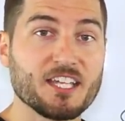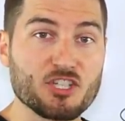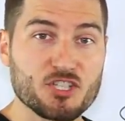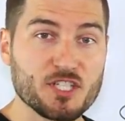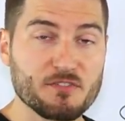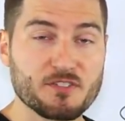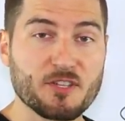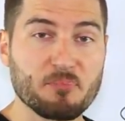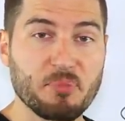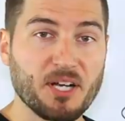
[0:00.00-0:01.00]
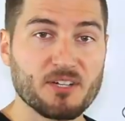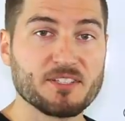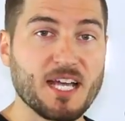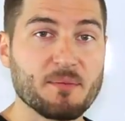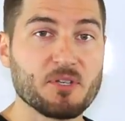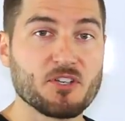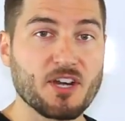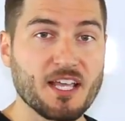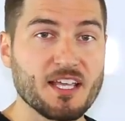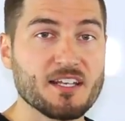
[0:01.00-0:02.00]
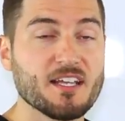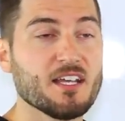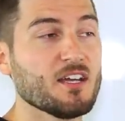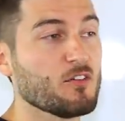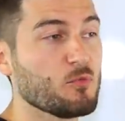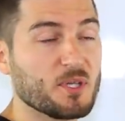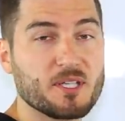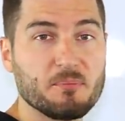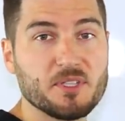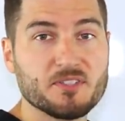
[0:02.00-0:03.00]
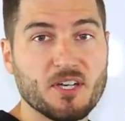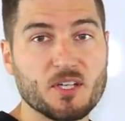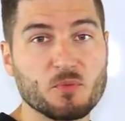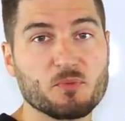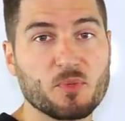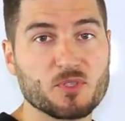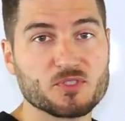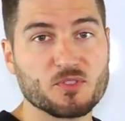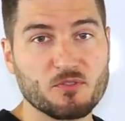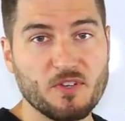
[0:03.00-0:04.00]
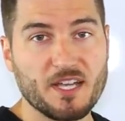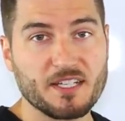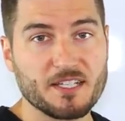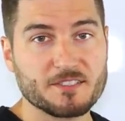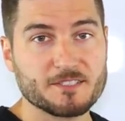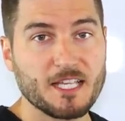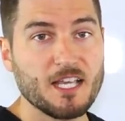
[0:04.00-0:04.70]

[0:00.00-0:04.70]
and shift the paradigm in your head of what can be done with personal finance.